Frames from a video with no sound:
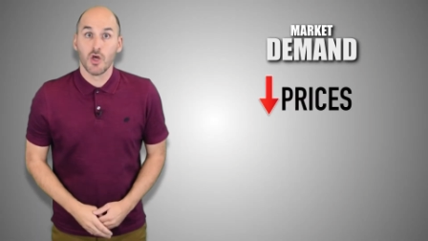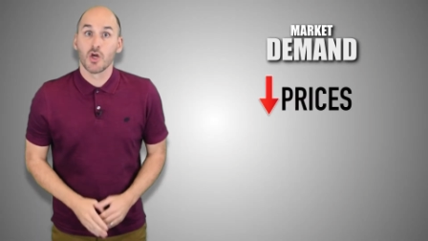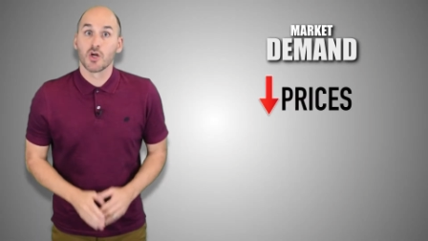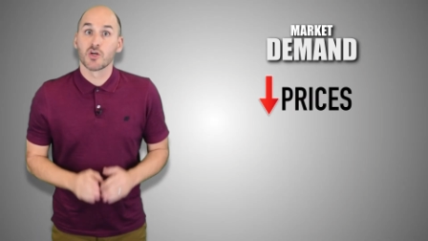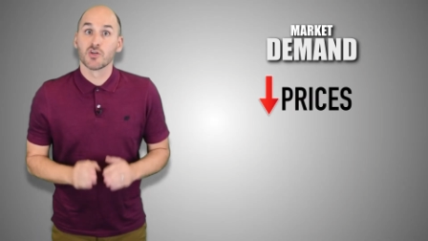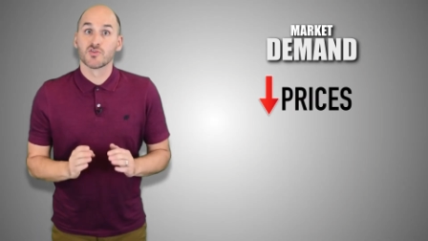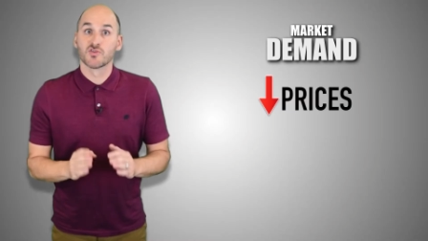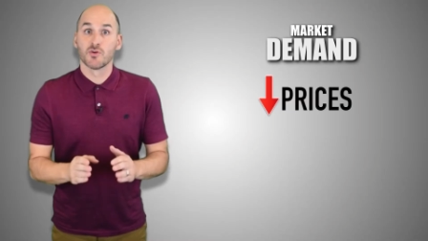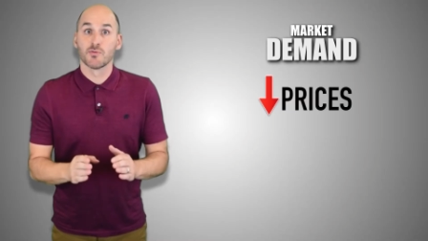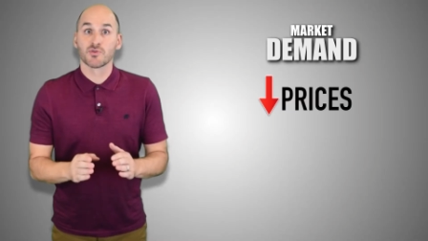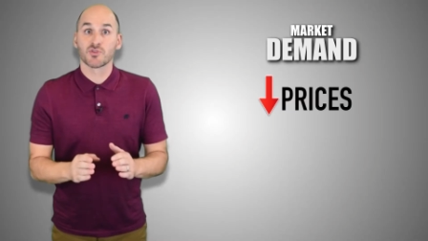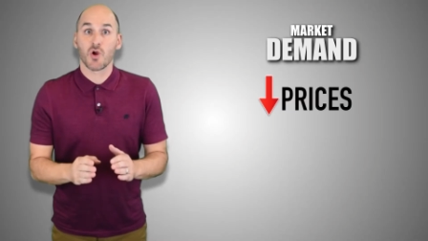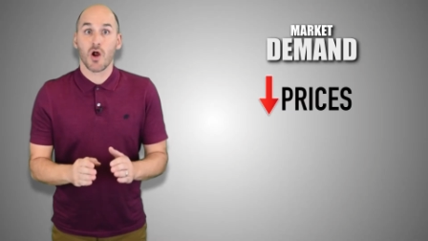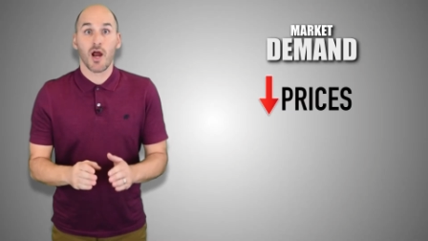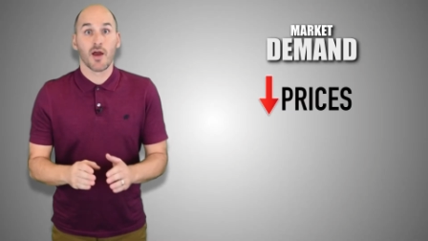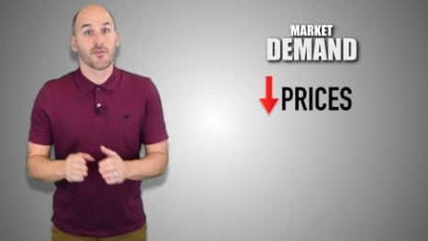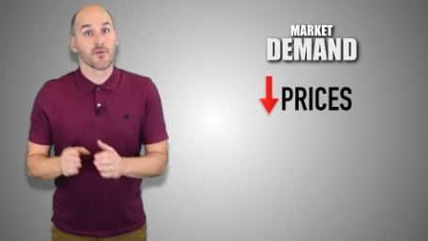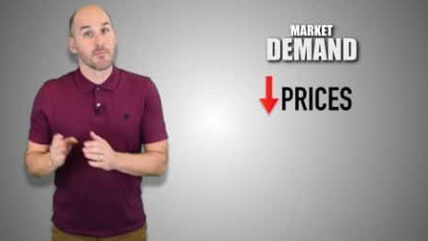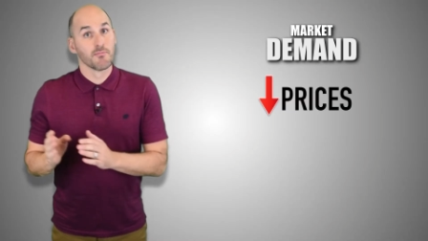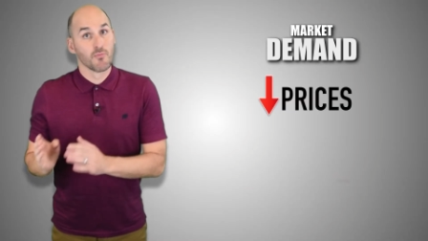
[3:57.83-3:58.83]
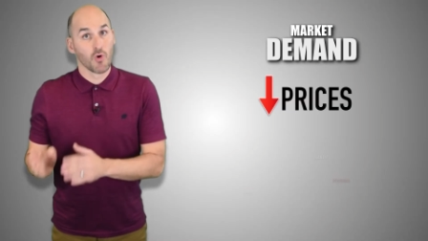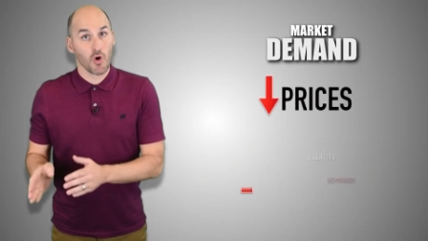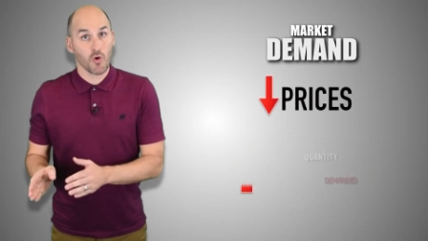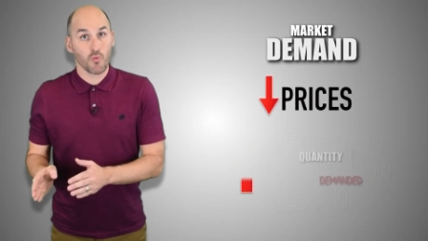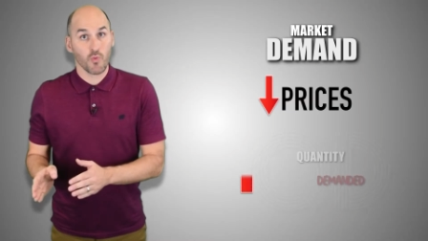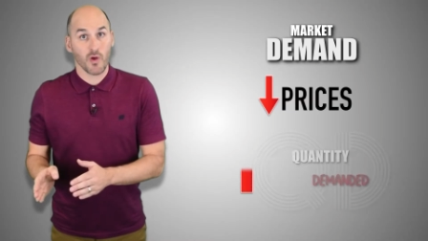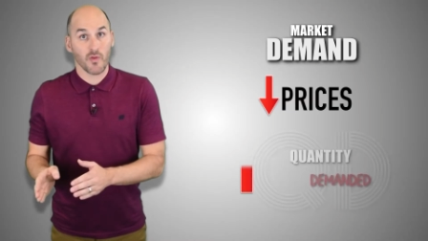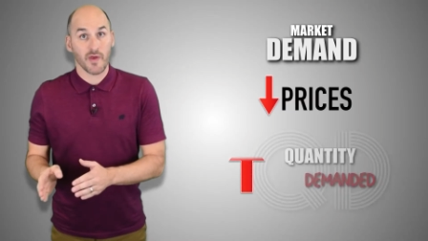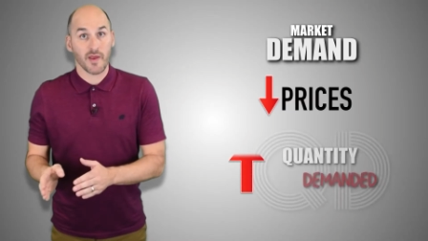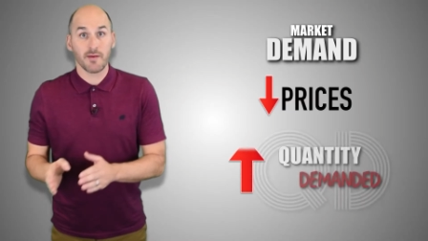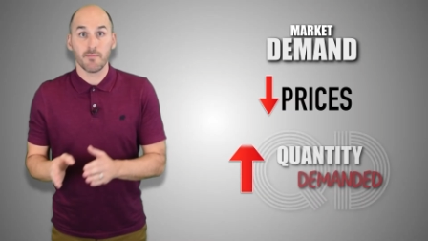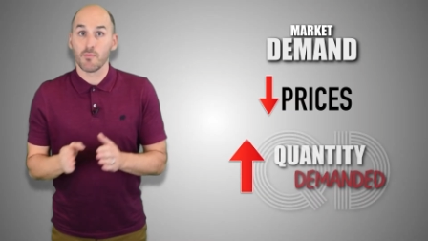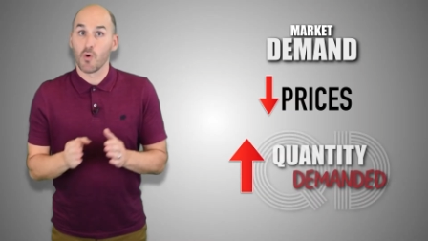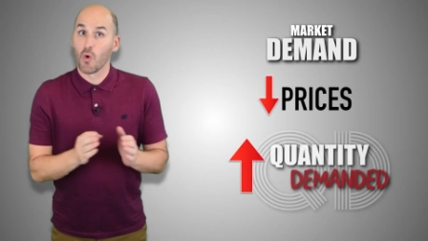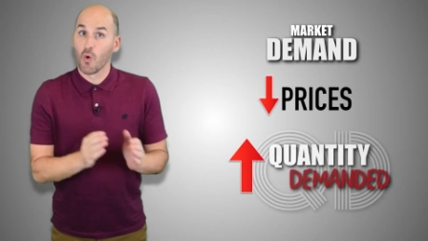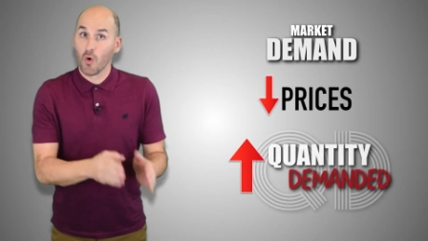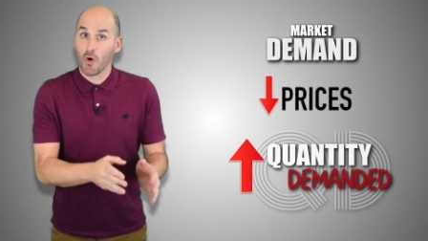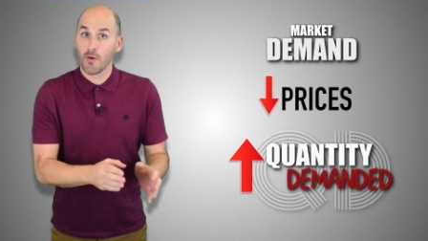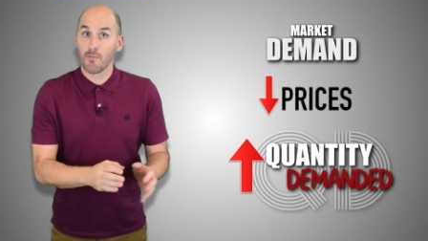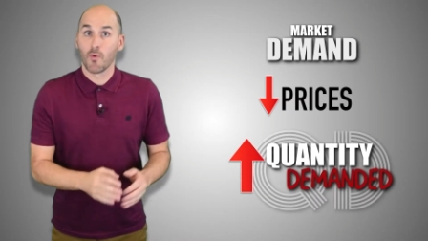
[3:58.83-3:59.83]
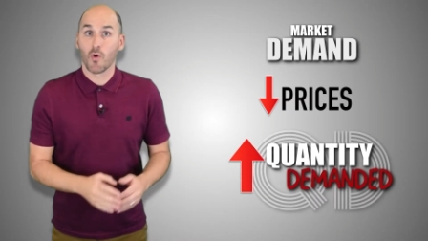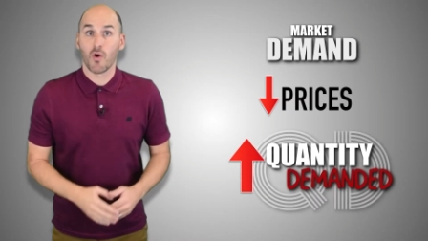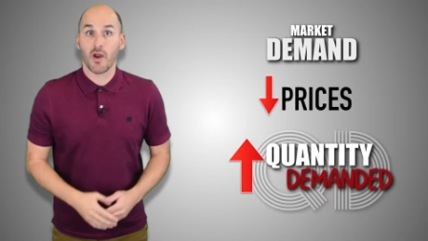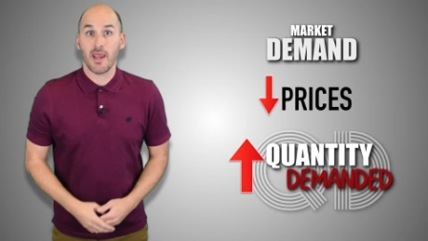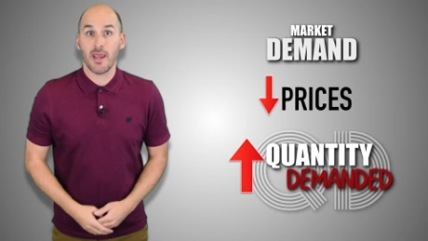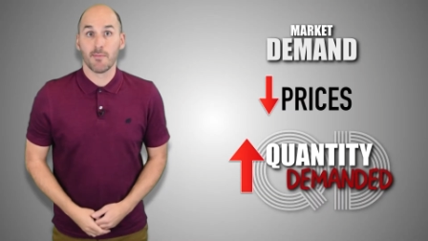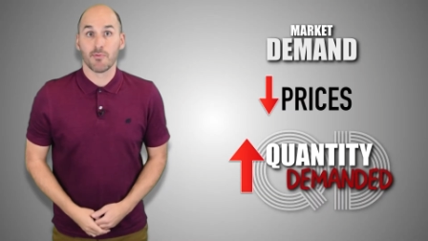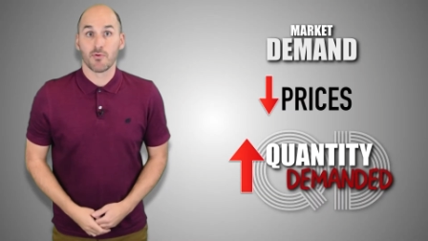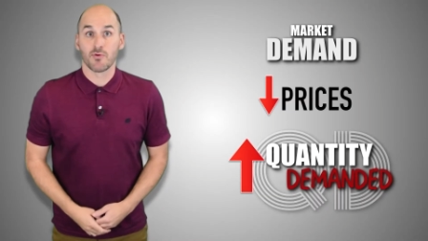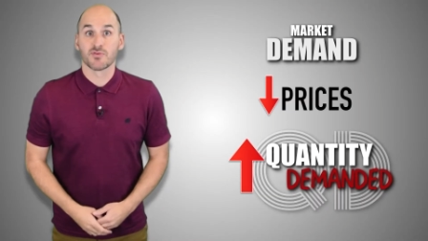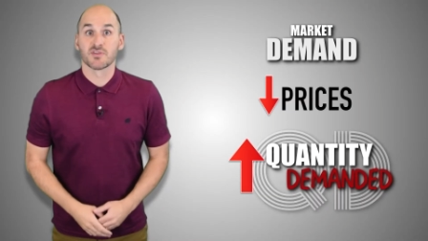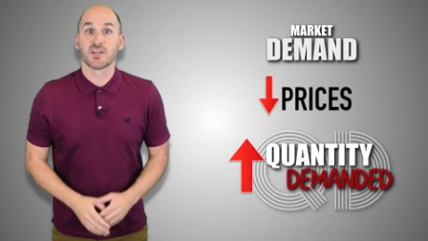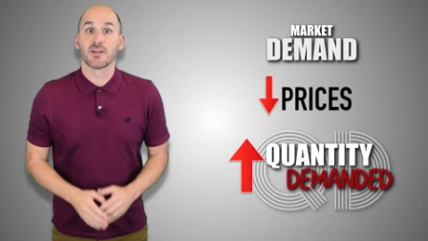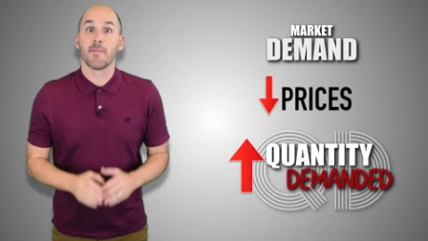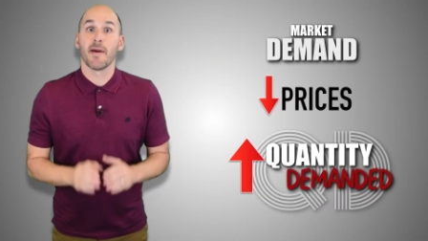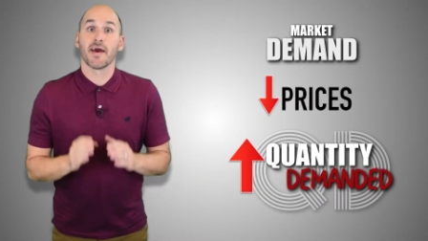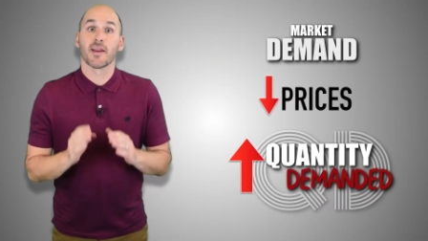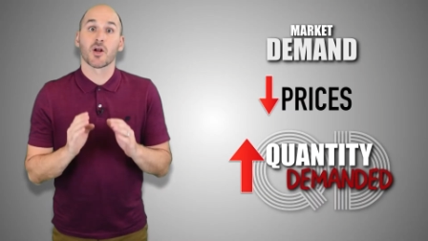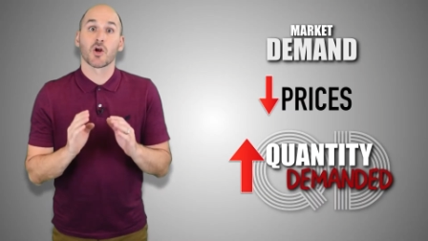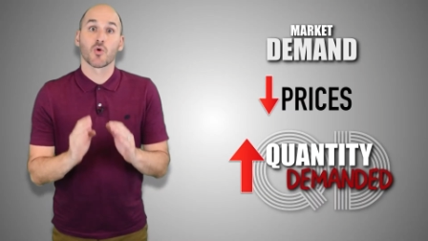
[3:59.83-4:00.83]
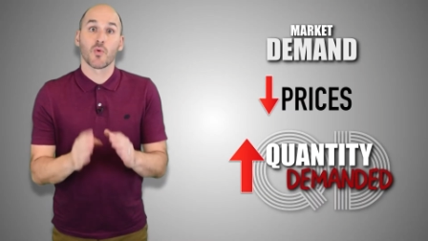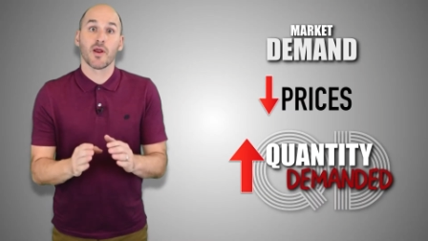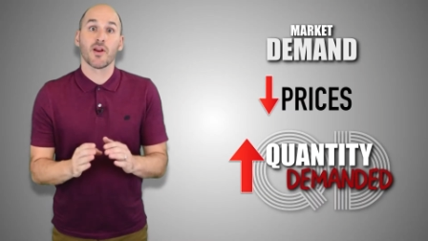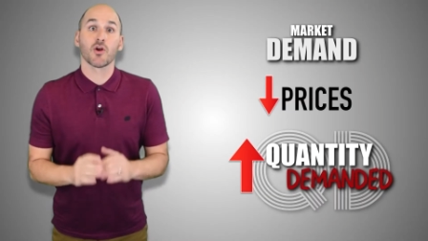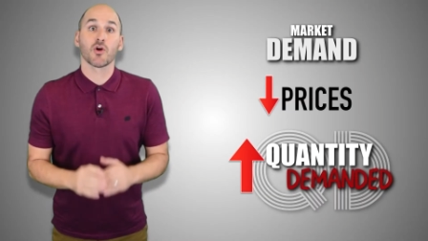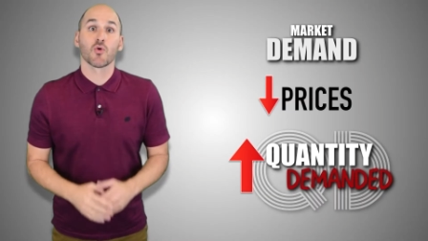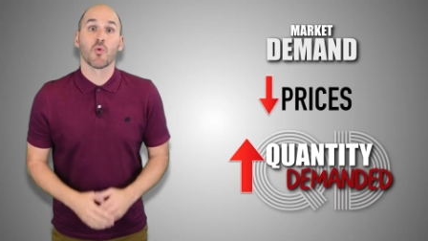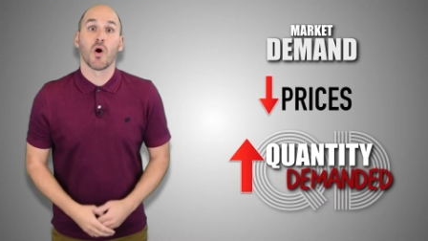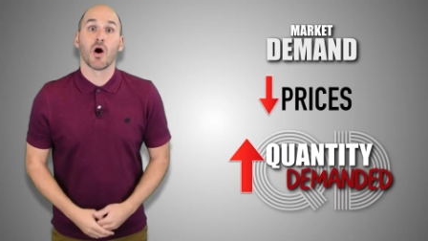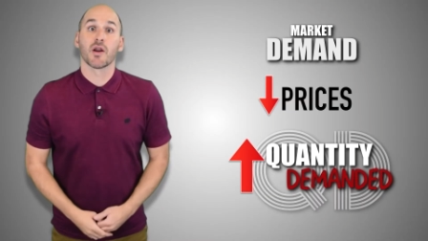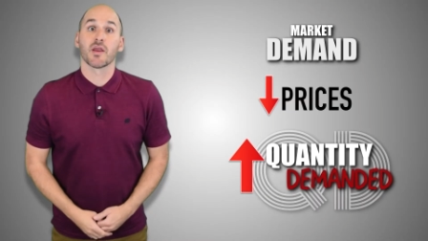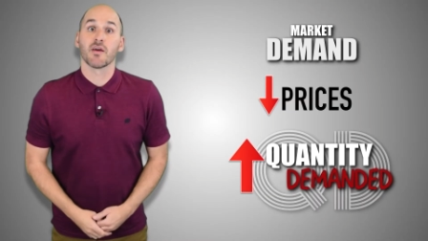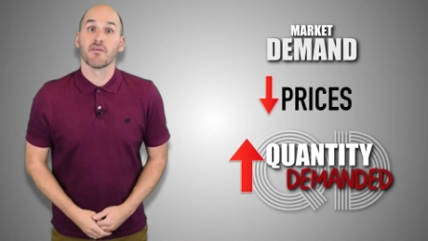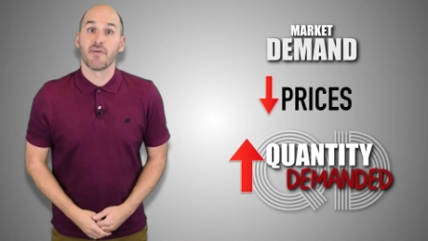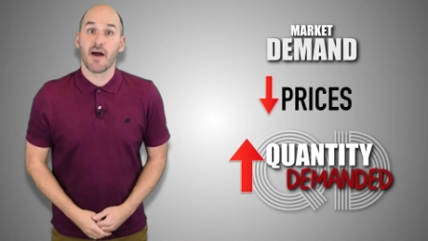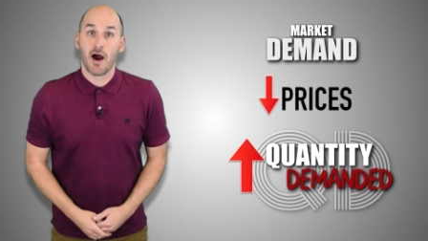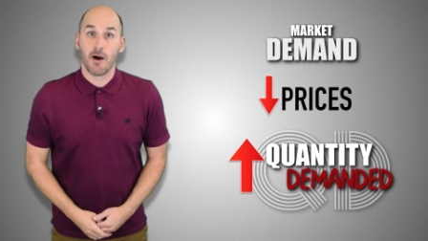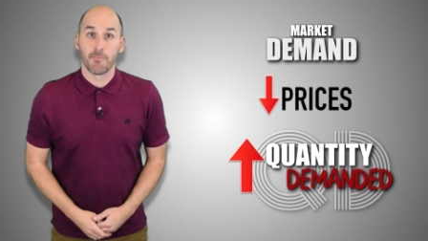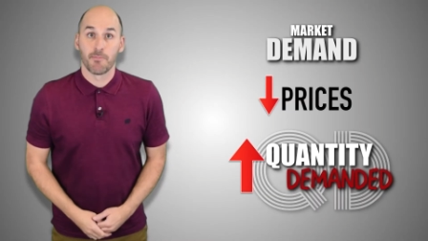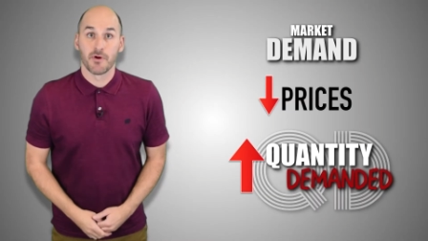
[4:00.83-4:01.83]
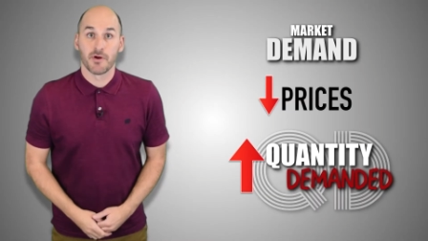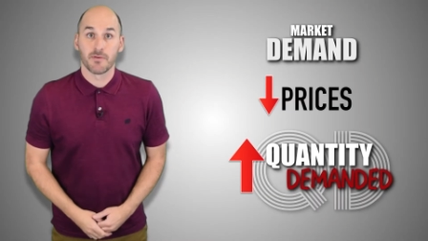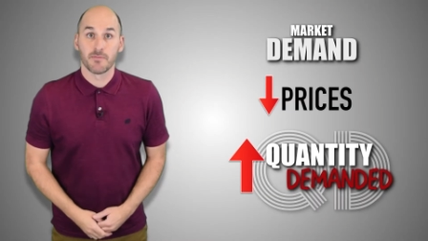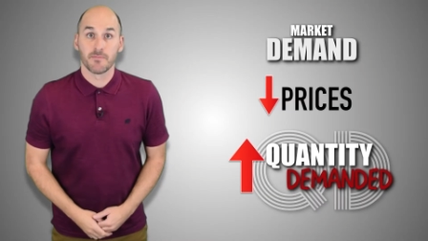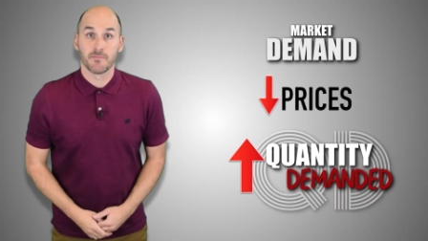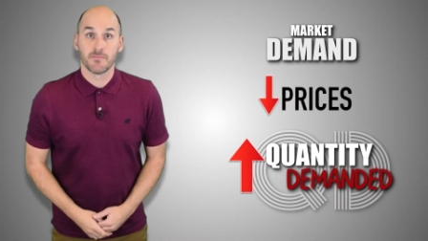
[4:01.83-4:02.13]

consumers are either more willing or more able to demand a greater quantity of output.